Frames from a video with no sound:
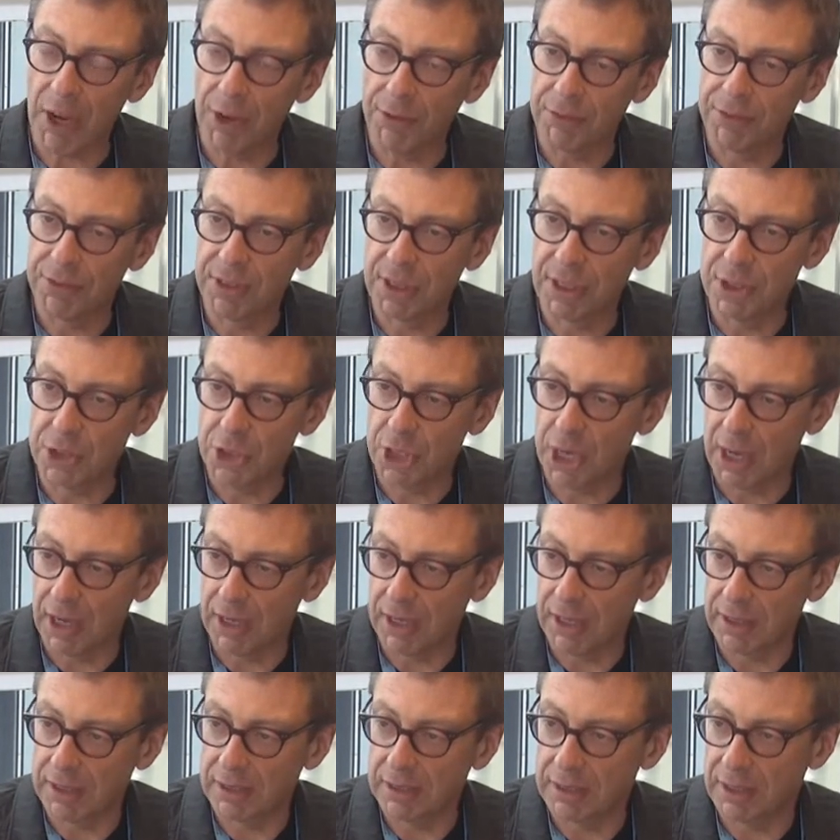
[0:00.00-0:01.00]
of the
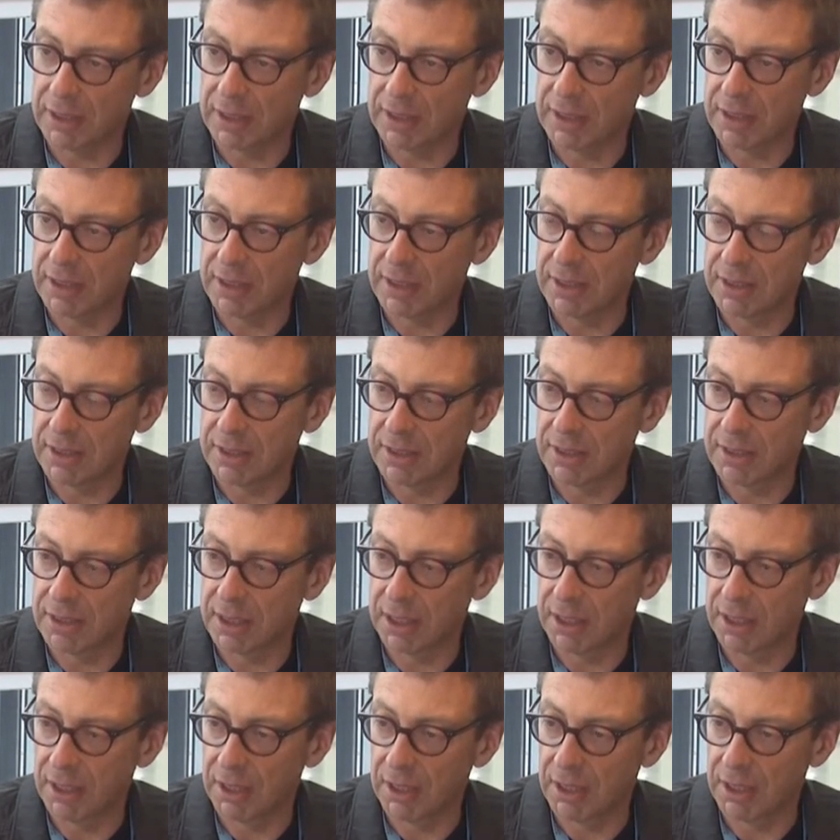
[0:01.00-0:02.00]
child
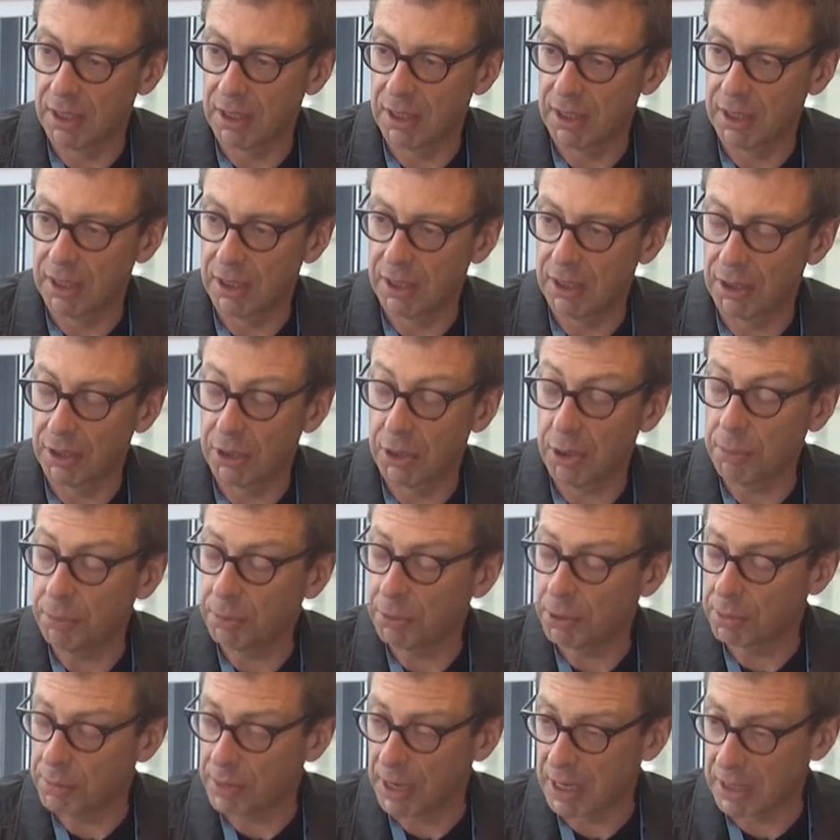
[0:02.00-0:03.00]
is
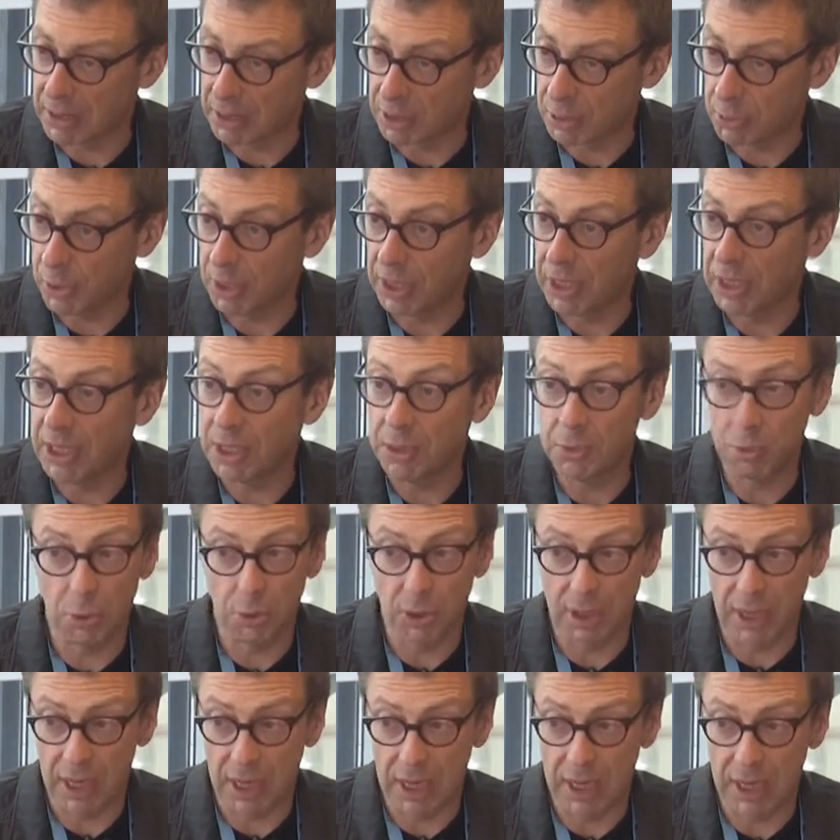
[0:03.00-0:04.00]
compromised when he
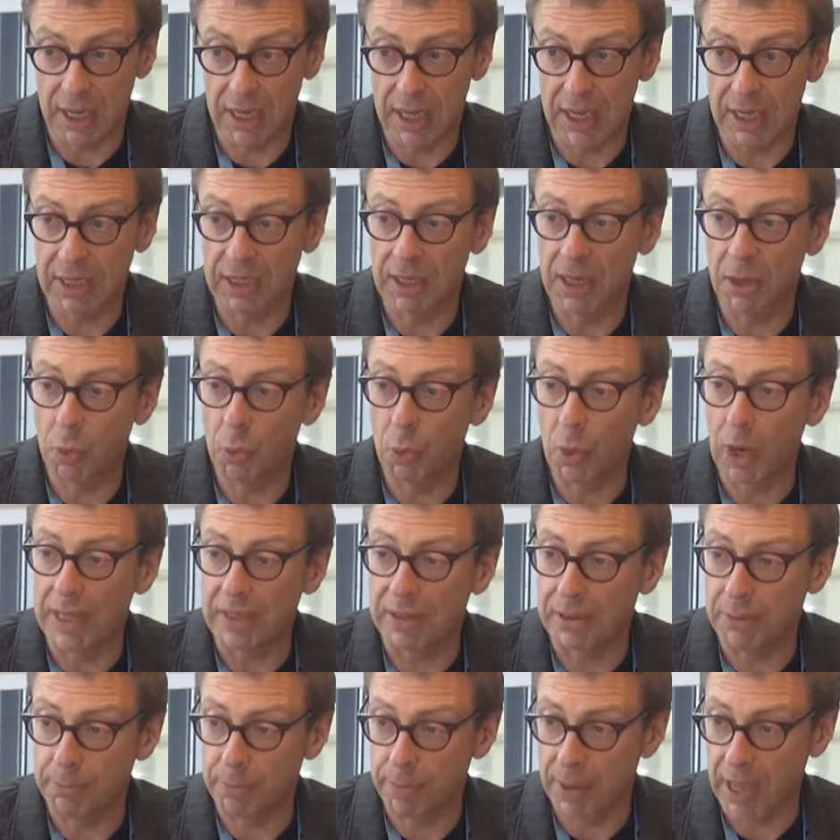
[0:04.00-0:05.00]
would lay in a
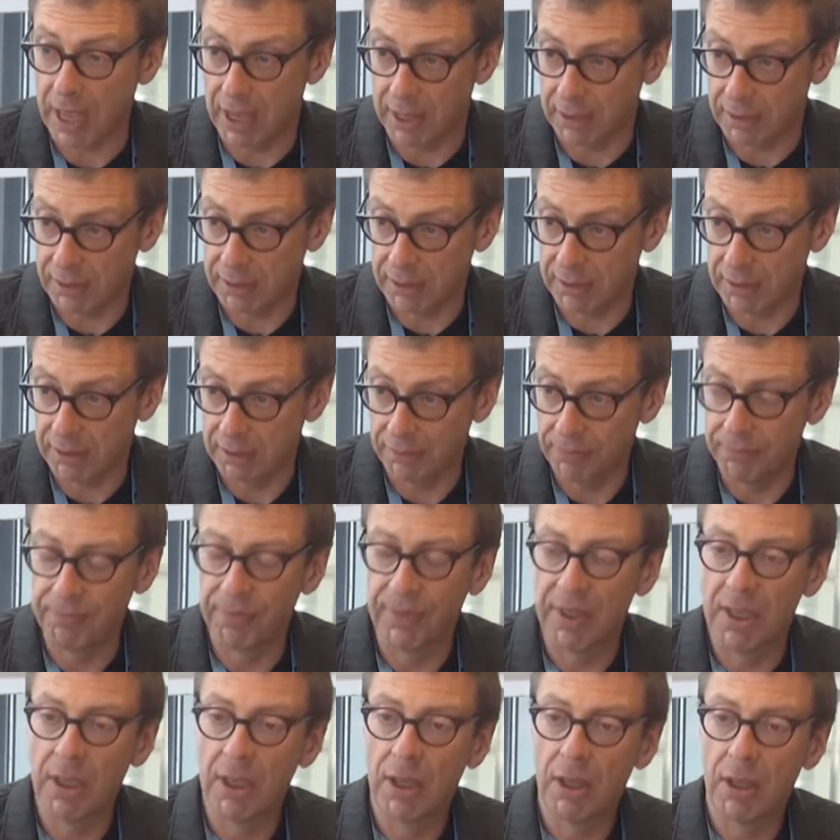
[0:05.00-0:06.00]
wet bed.
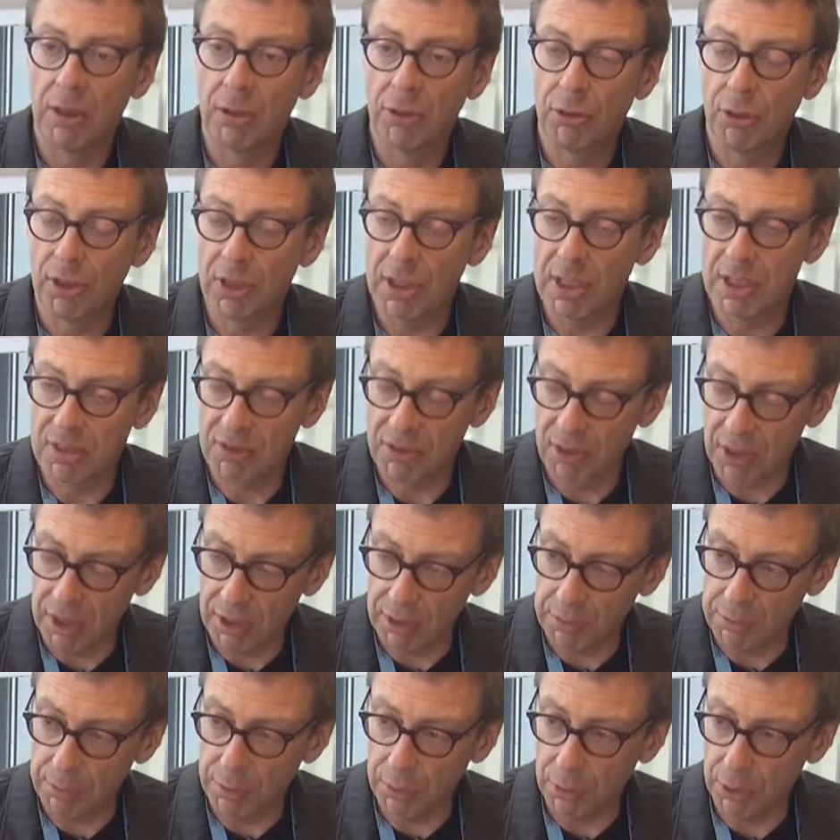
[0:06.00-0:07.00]
So it is
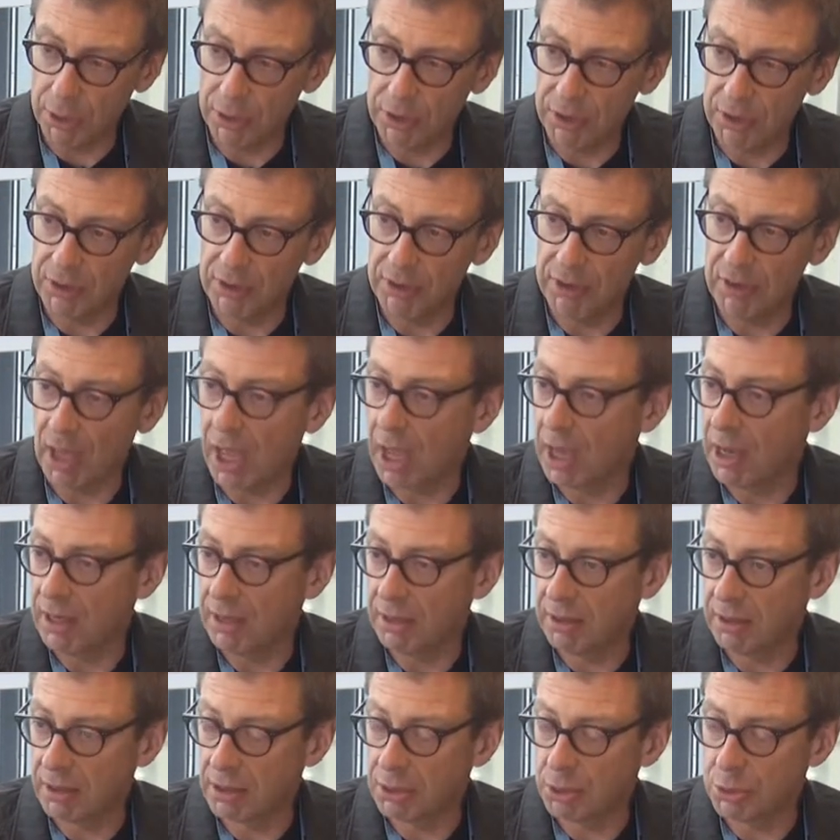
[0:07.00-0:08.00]
very important
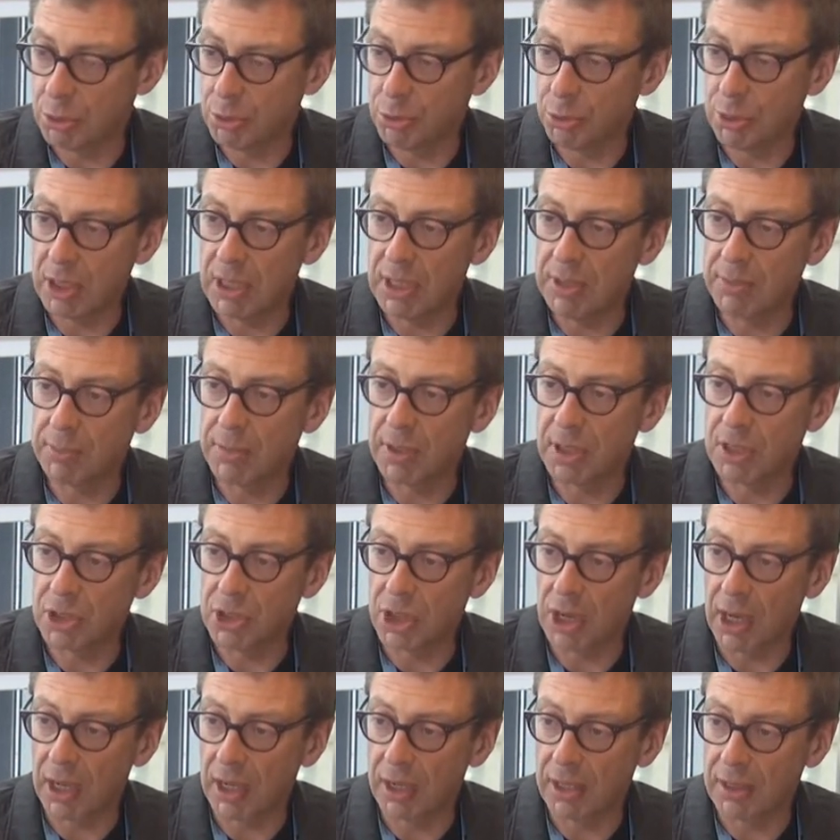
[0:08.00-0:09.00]
either to keep the
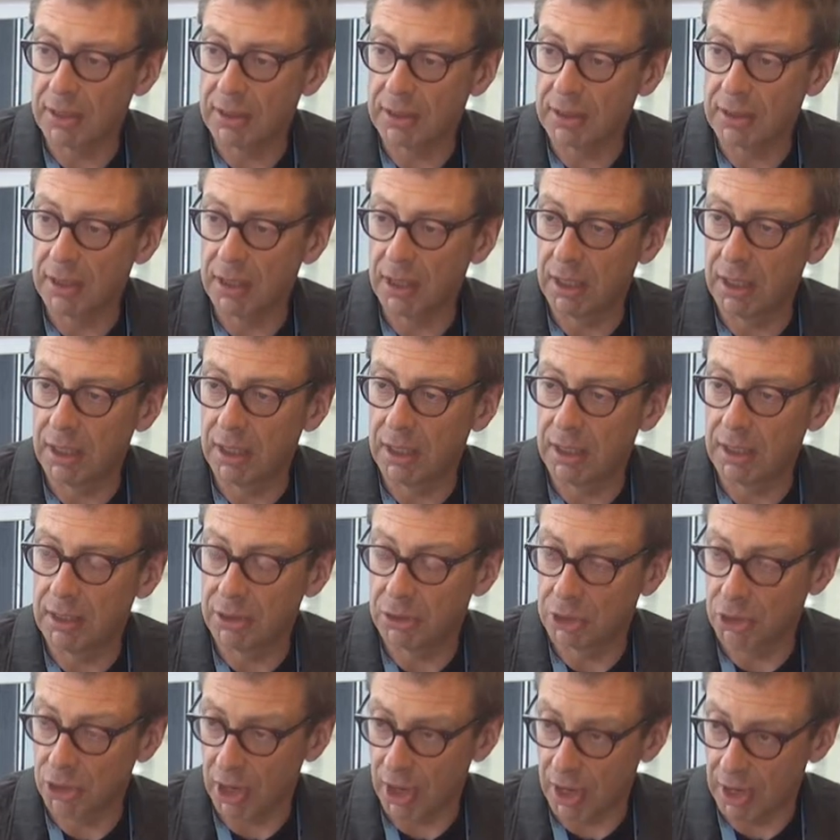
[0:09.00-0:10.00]
child
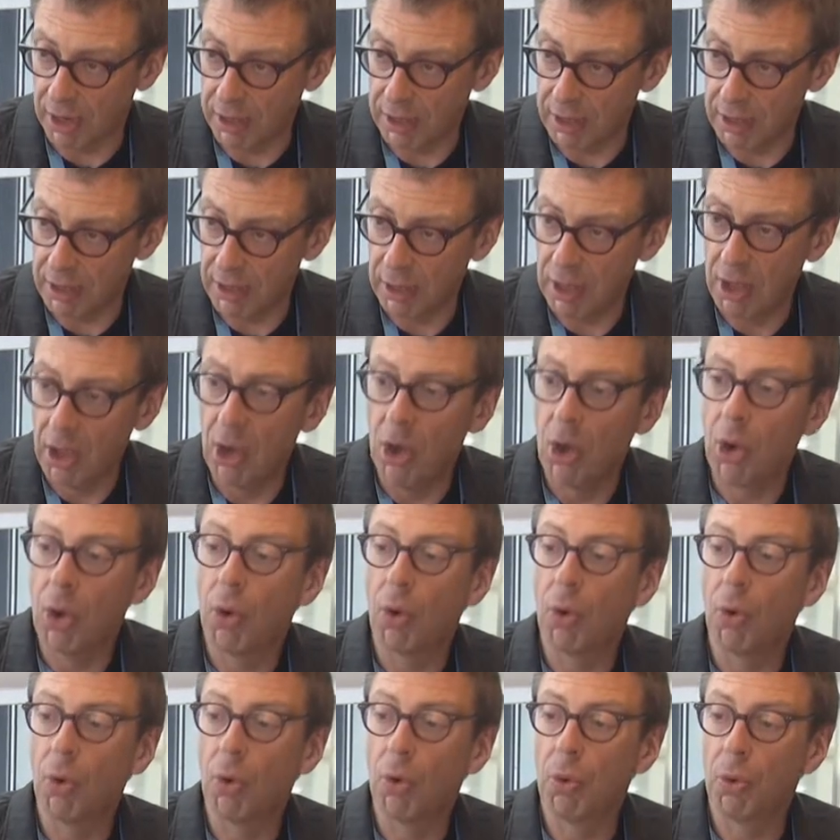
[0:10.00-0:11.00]
dry,
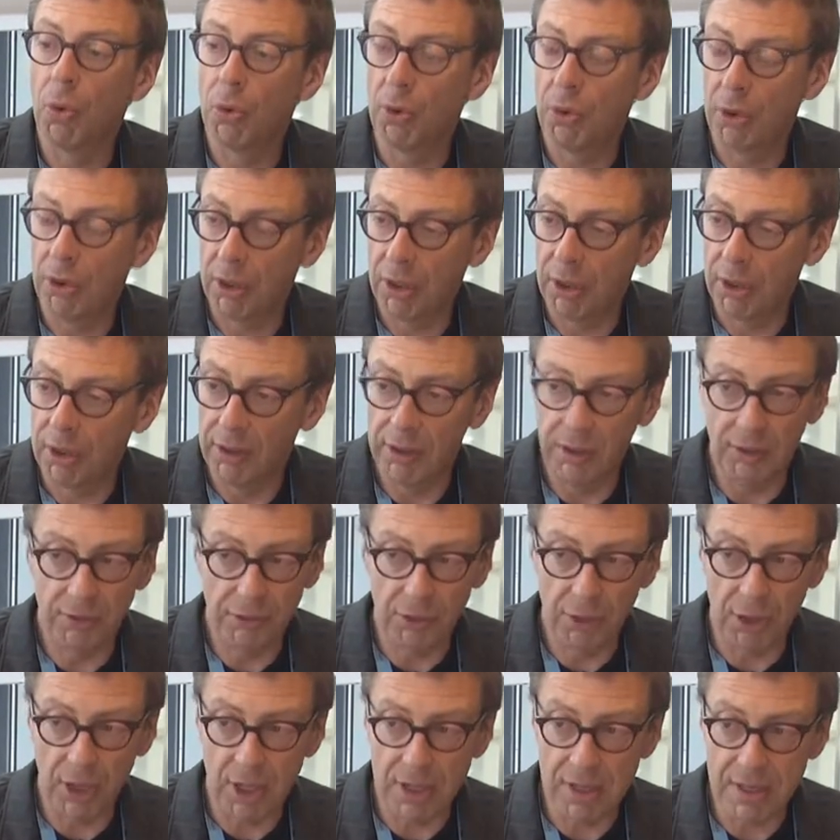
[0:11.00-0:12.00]
or,
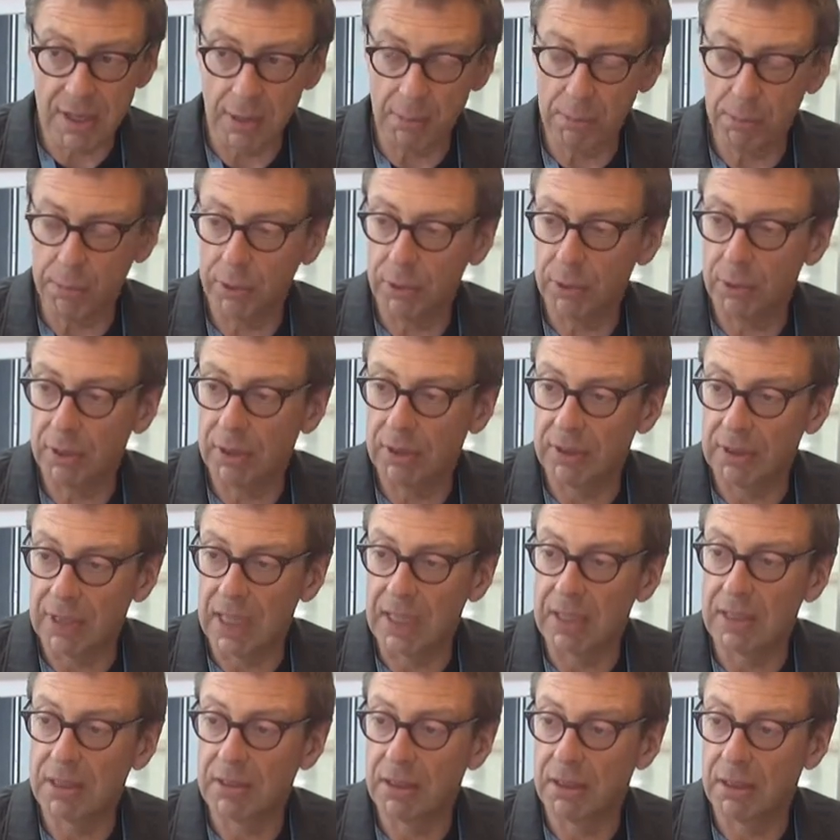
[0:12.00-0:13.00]
for example,
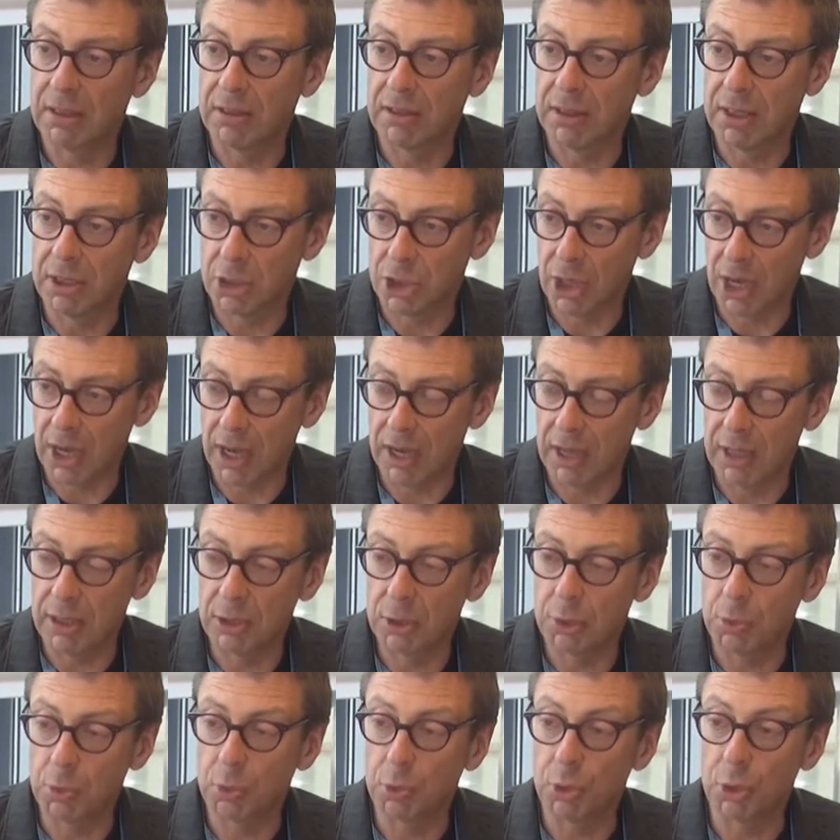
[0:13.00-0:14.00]
that the
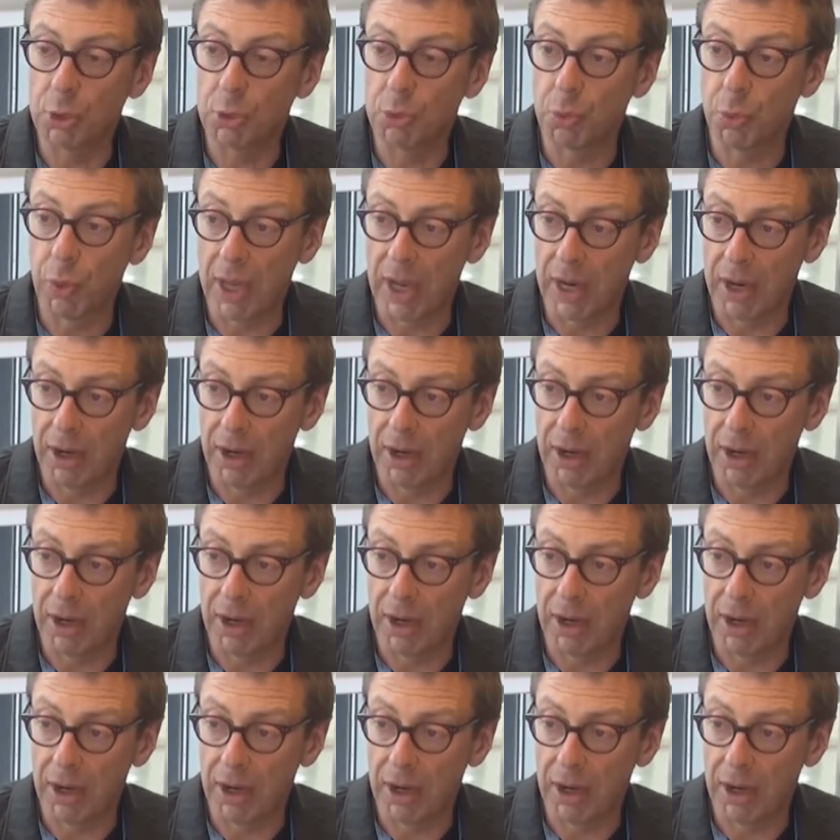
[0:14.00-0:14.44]
child would